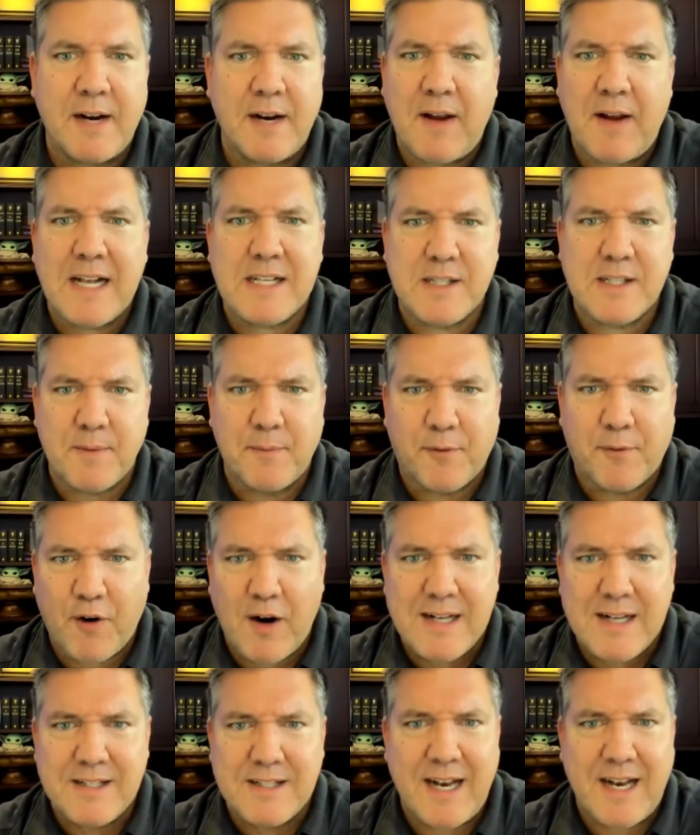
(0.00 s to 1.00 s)
And I've had some
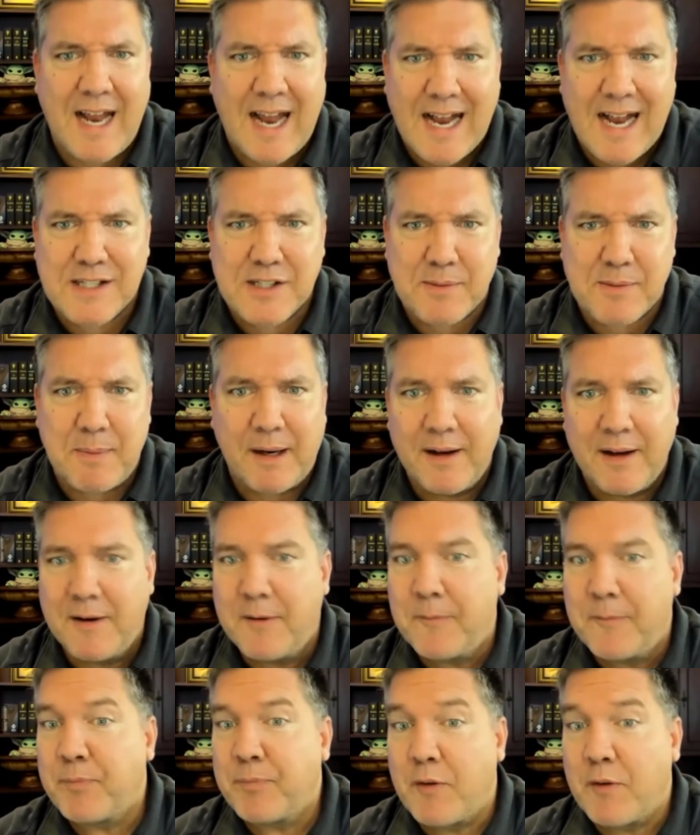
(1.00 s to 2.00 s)
friends that asked me
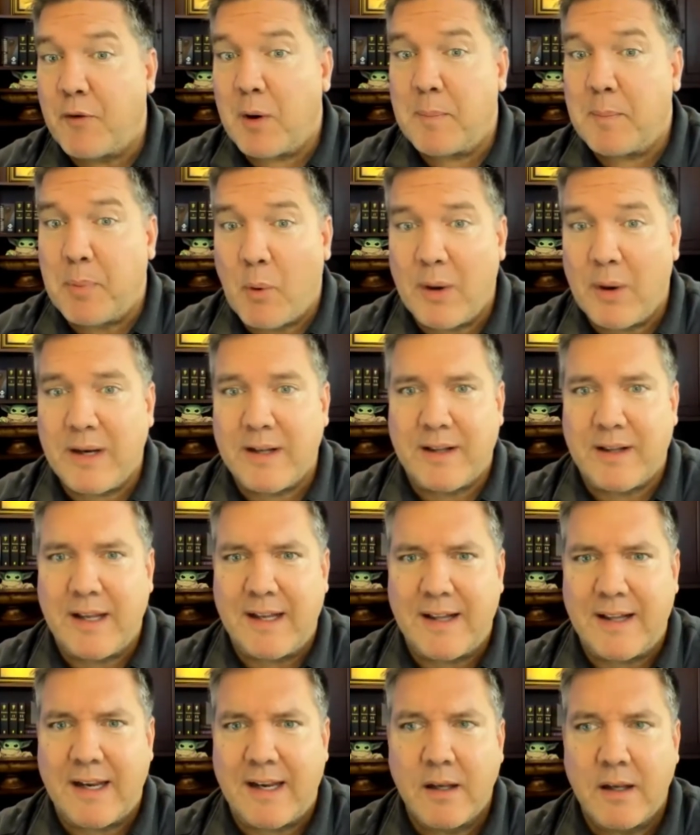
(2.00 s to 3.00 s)
very
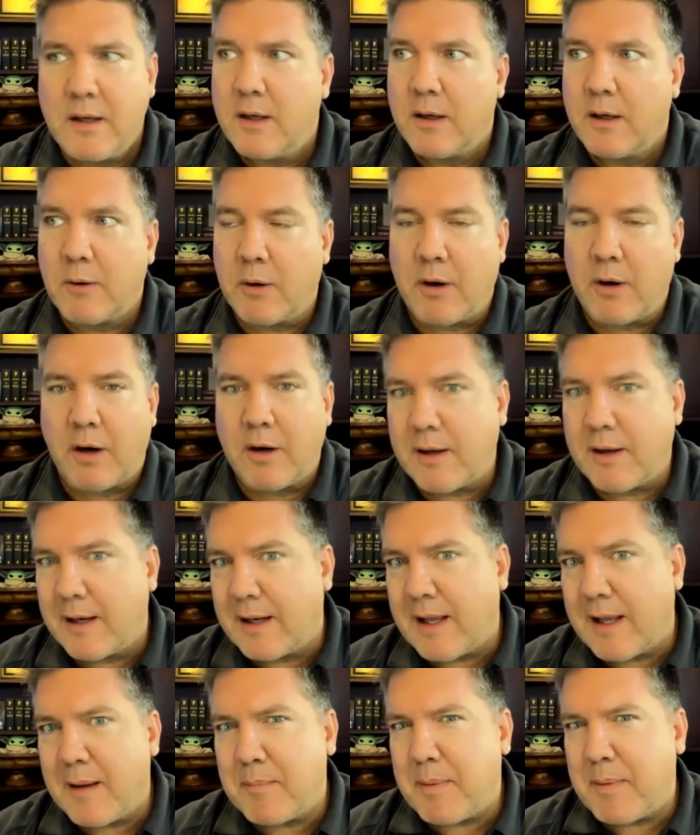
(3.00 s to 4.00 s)
pointedly, like, well, are you
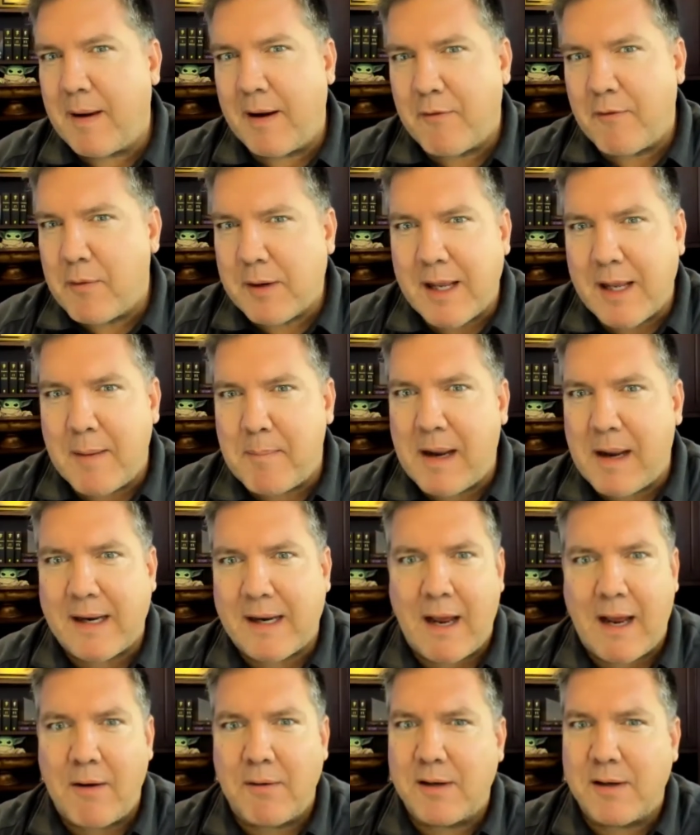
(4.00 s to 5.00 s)
going to ever get
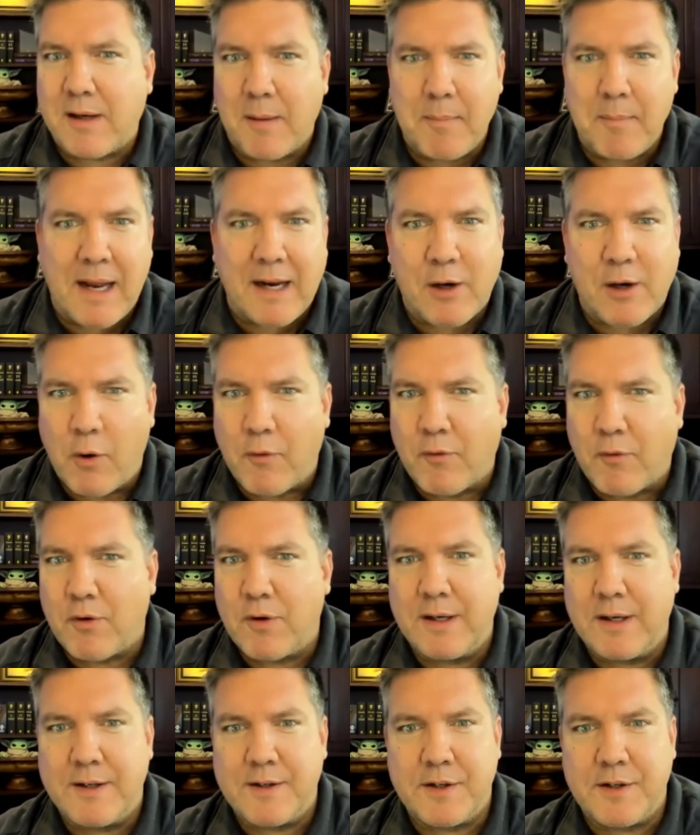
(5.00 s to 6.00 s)
back out and come back
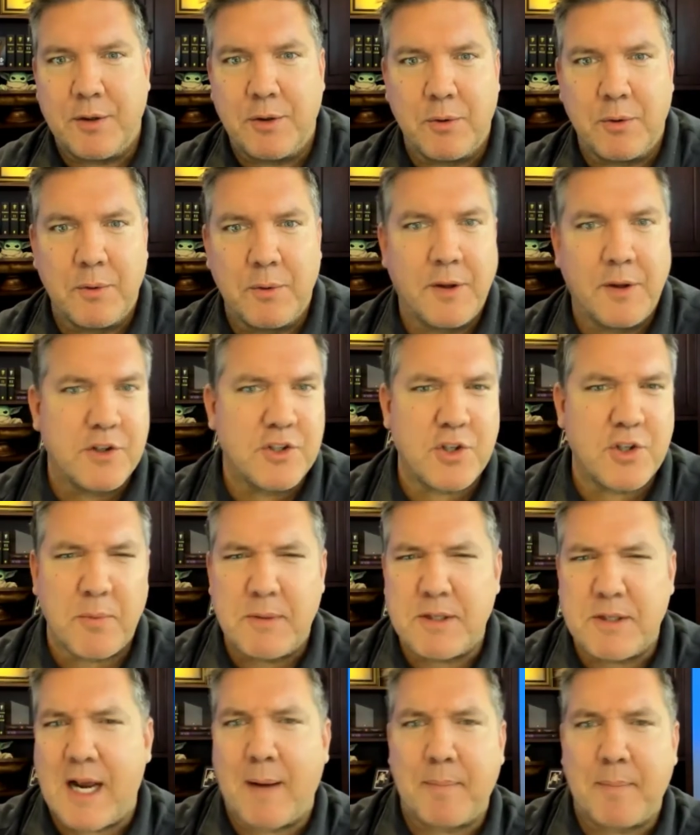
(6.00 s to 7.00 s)
over into, there's so
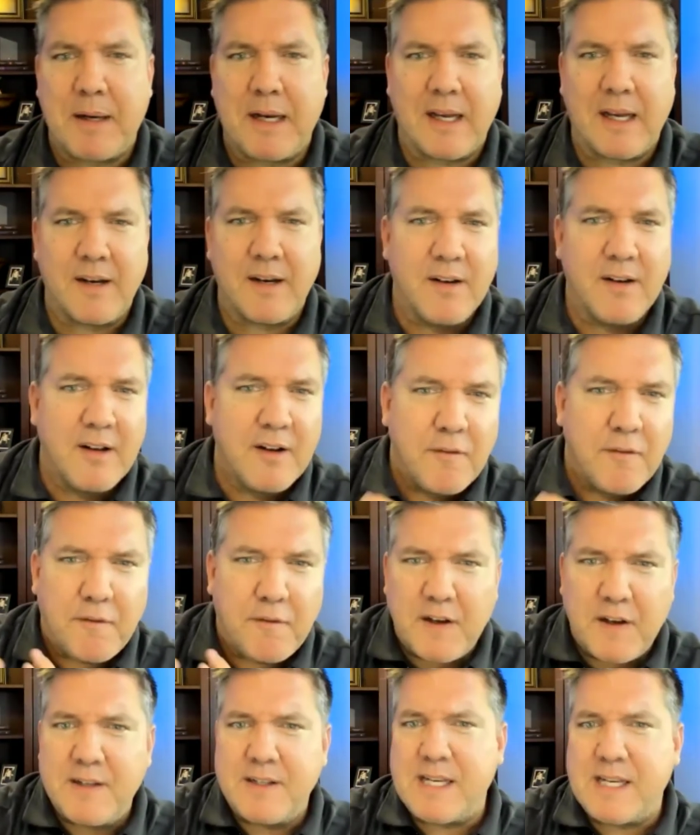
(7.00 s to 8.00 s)
much happening in
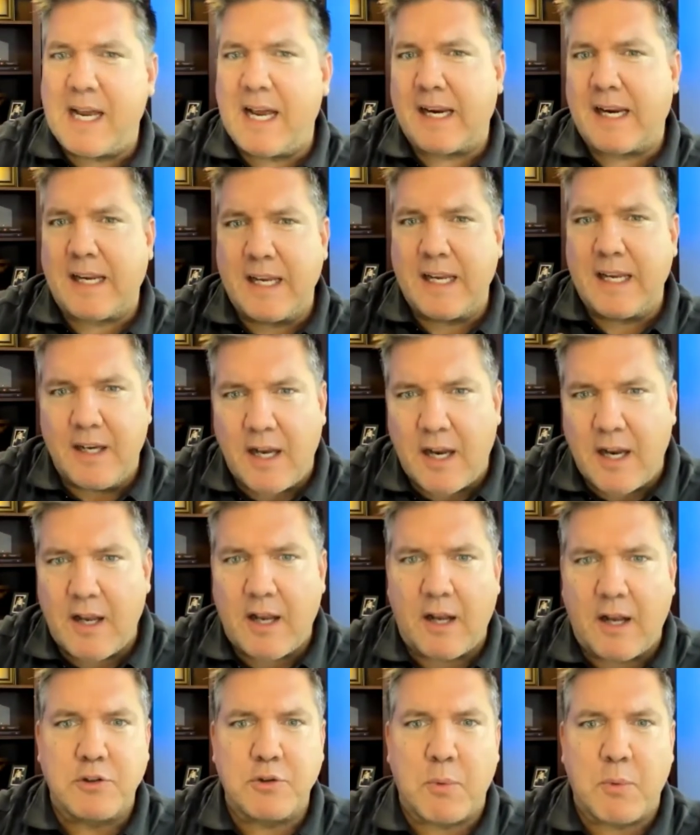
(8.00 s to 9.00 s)
fintech and
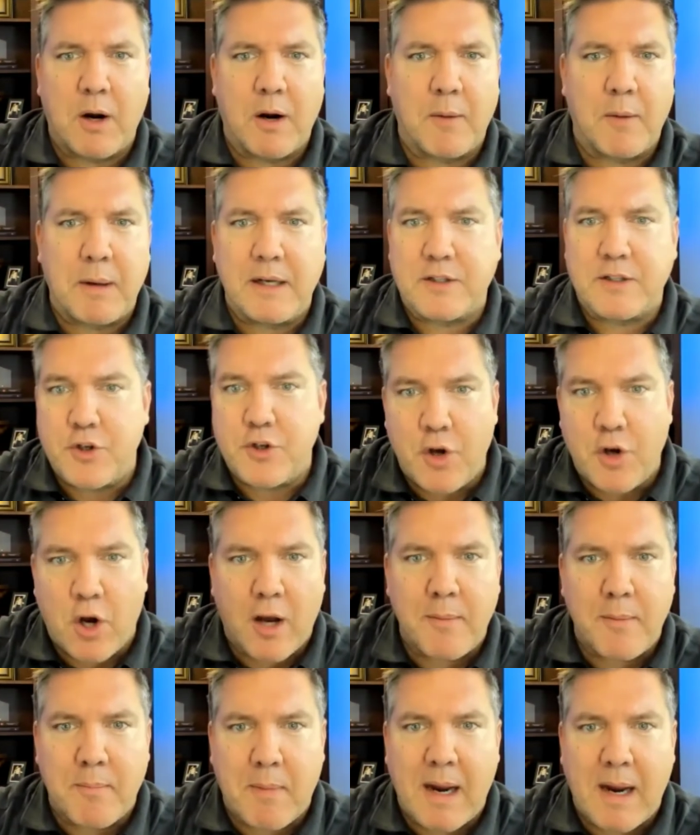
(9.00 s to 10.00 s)
elsewhere, but it's
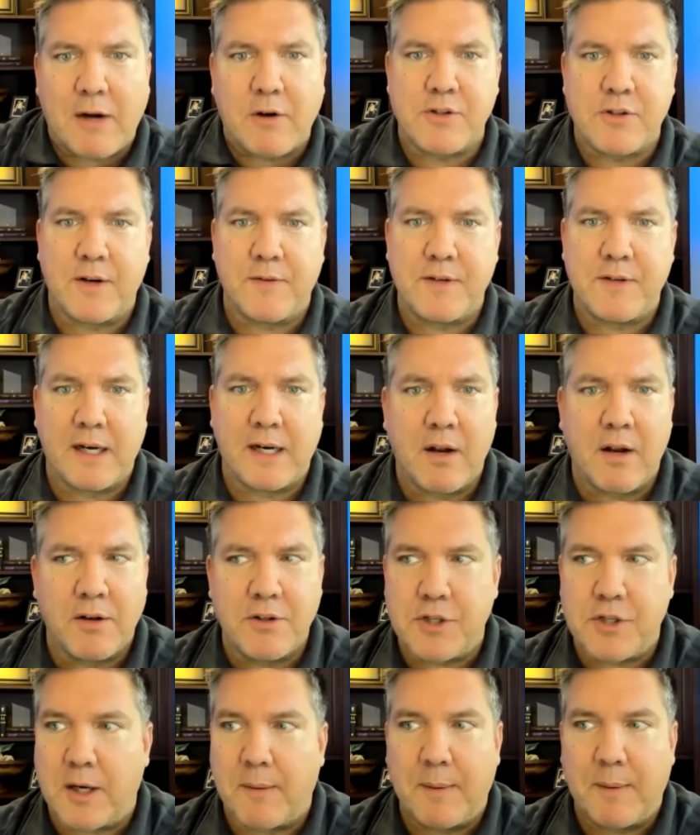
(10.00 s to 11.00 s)
non-Microsoft
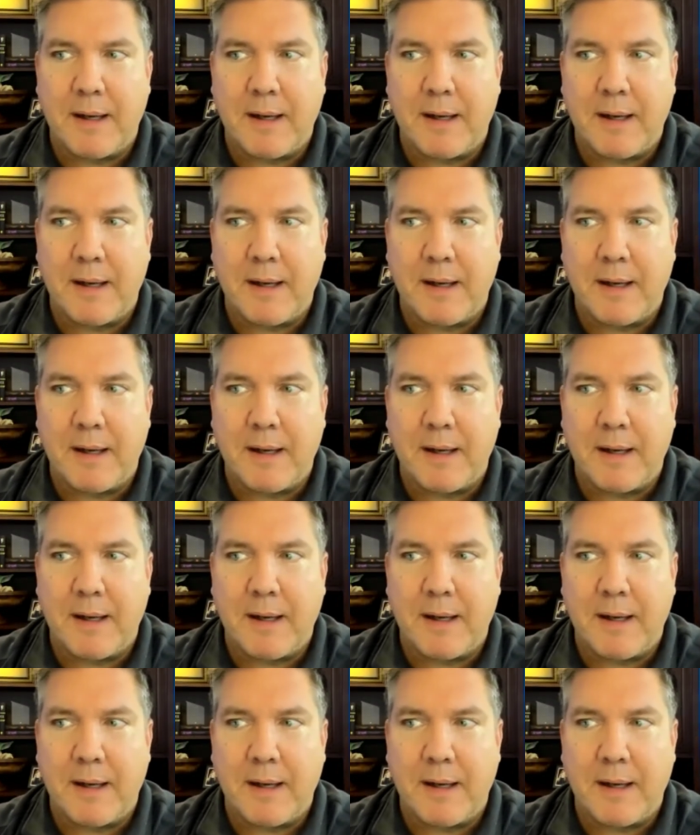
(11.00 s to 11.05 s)
technology.